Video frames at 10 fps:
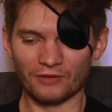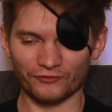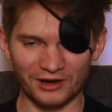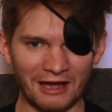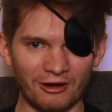
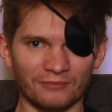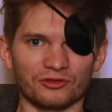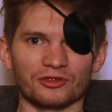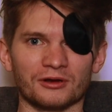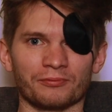for now, I'm
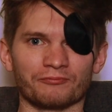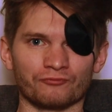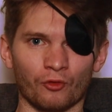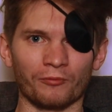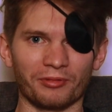just going to
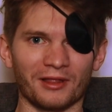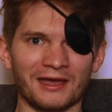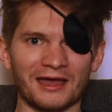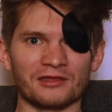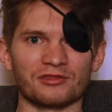
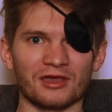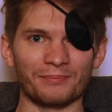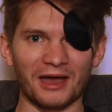roleplay as a